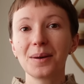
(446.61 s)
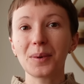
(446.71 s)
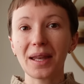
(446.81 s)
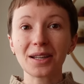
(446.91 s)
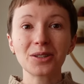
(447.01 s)

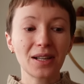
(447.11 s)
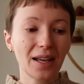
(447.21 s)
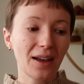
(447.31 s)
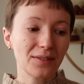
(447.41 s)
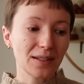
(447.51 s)
We actually
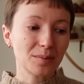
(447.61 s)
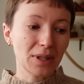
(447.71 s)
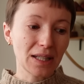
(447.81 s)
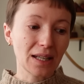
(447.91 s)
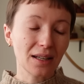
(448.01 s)
have that
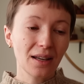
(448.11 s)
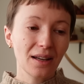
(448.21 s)
meaning.